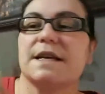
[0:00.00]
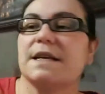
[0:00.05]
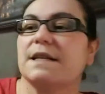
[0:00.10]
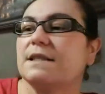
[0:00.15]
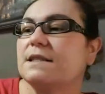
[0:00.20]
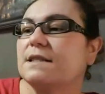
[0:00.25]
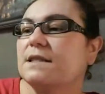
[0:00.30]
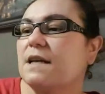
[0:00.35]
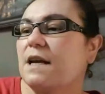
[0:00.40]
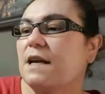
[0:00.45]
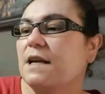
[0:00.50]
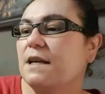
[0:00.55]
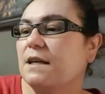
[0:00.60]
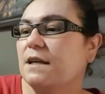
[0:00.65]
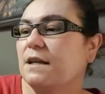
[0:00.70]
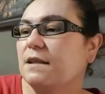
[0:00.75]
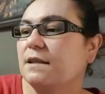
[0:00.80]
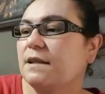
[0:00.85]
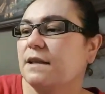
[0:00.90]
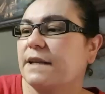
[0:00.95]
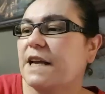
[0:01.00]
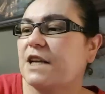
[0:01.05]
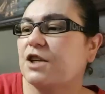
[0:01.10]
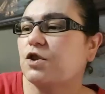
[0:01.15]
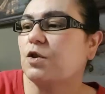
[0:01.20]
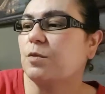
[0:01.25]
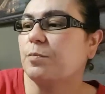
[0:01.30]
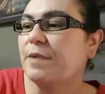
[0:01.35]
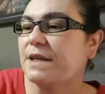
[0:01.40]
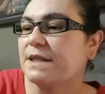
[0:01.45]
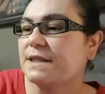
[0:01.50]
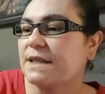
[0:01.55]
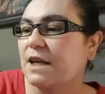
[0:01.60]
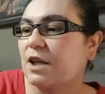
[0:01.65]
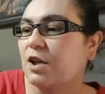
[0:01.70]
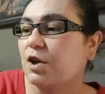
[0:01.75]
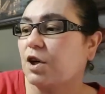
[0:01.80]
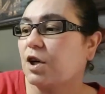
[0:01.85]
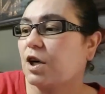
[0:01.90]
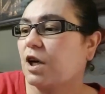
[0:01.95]
It's uh, the national
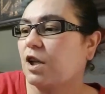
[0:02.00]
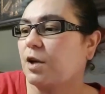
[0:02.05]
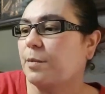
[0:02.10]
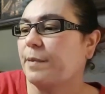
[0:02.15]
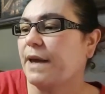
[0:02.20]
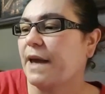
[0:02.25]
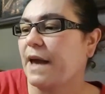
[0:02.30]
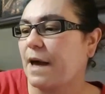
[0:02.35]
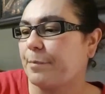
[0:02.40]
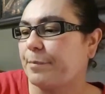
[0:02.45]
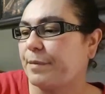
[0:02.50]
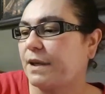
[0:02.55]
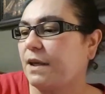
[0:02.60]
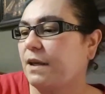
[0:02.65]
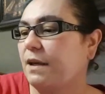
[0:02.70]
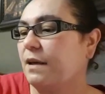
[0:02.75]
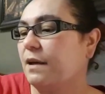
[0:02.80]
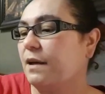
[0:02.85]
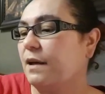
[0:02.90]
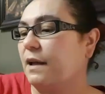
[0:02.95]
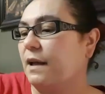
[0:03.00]
bestseller, Color Me Happy.